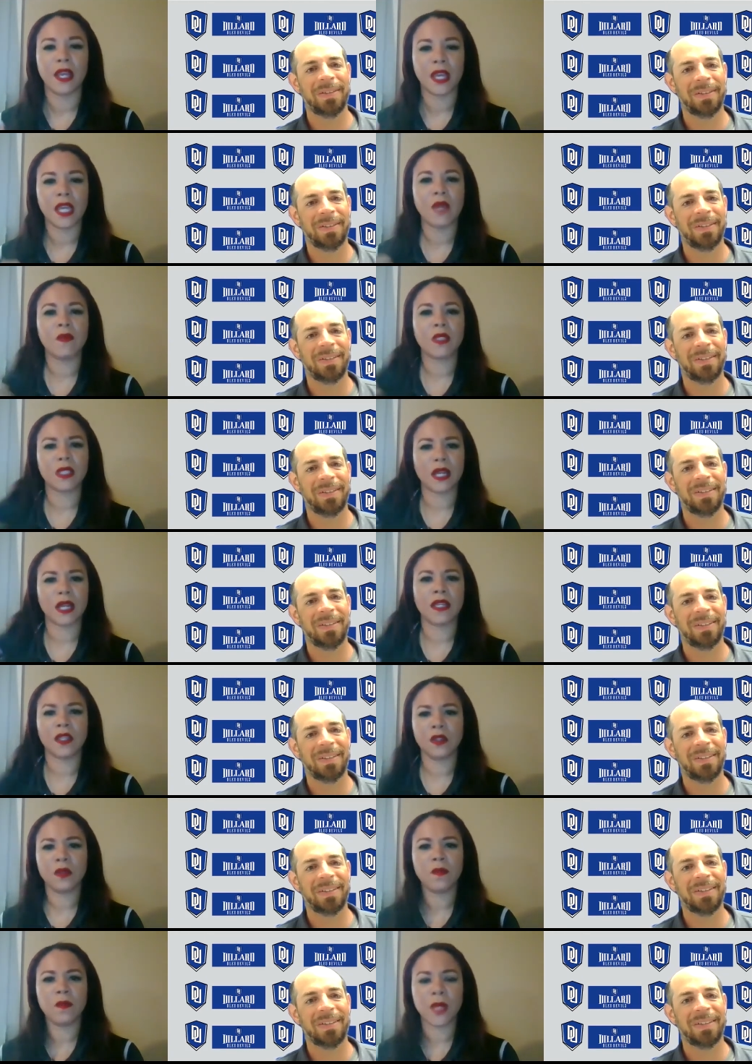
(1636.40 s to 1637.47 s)
Speaker 1: He was like,
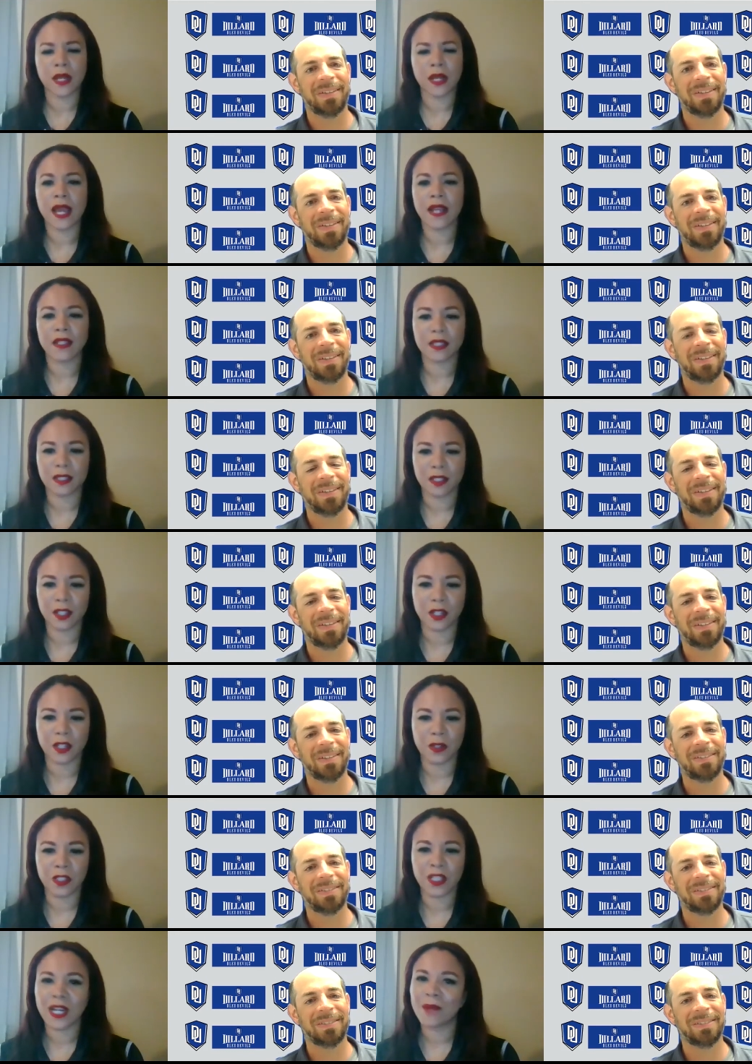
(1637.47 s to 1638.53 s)
you'd be an excellent
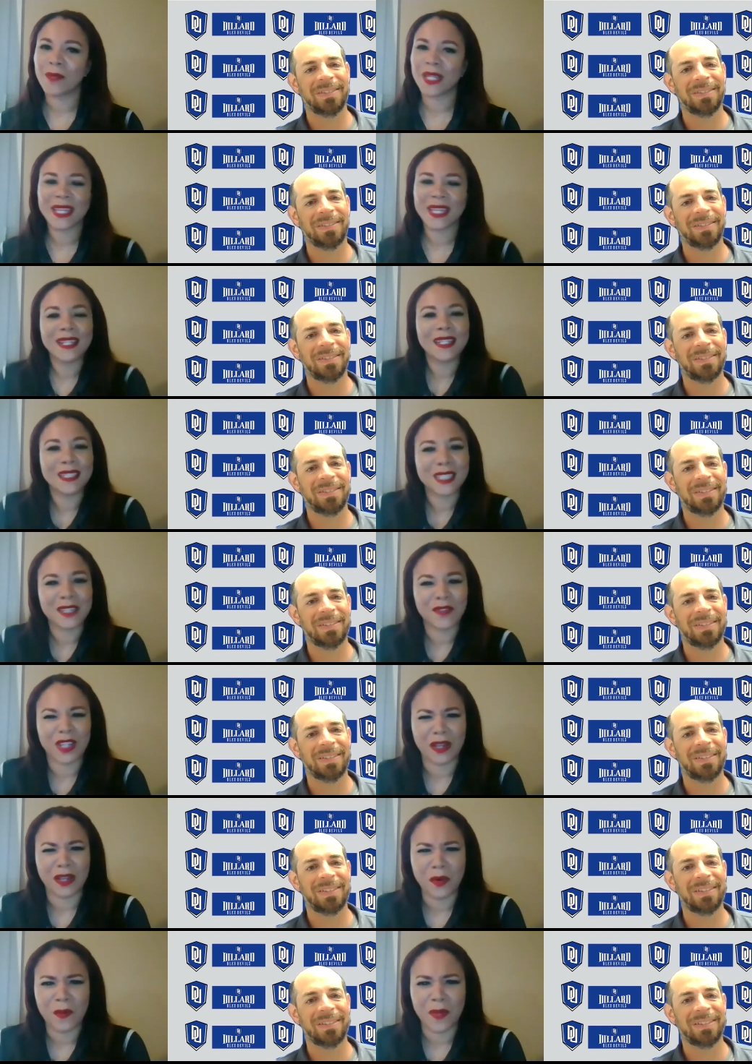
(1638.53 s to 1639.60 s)
coach. And I'm like, he doesn't
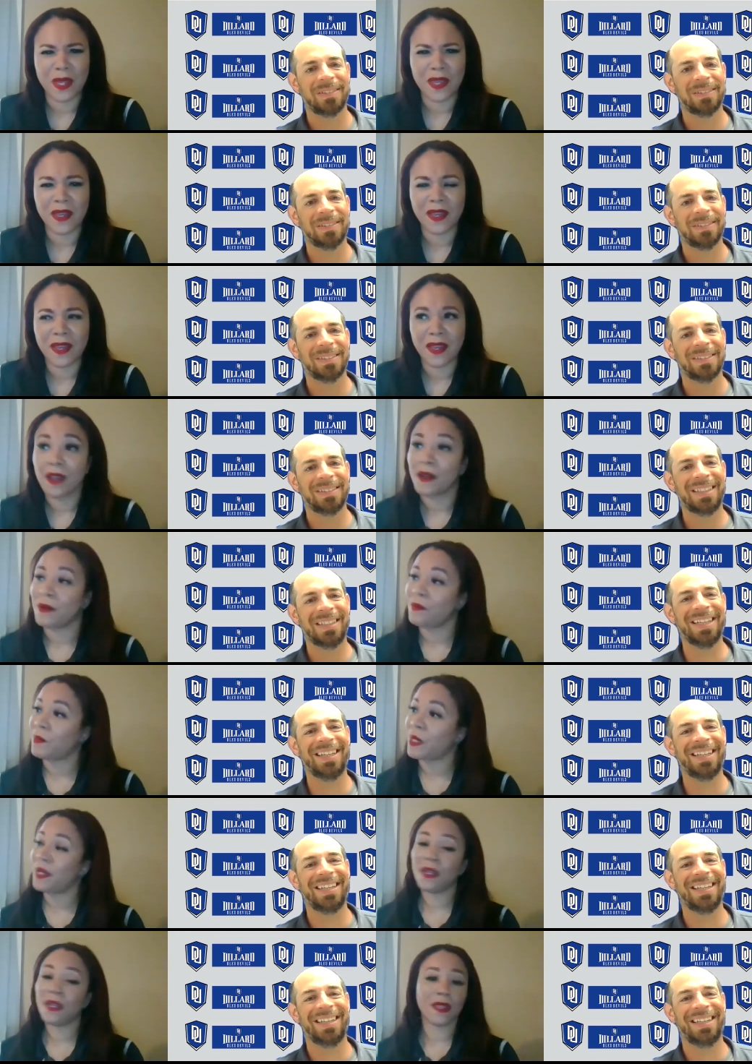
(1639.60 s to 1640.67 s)
even know me.
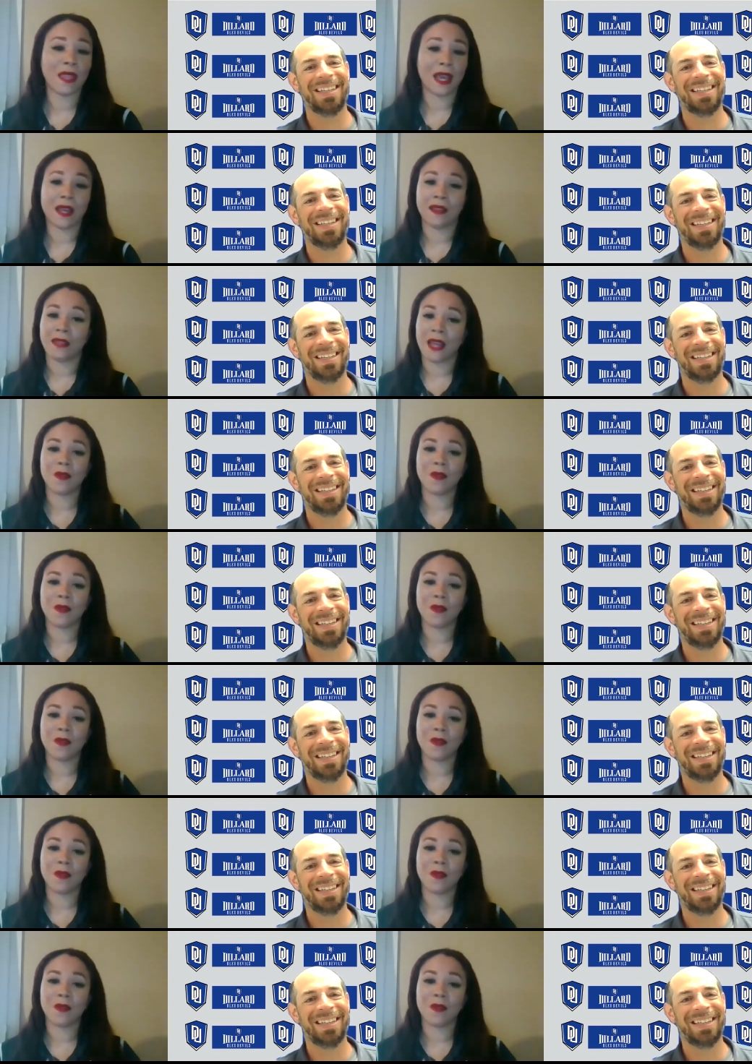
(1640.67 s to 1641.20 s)
But that that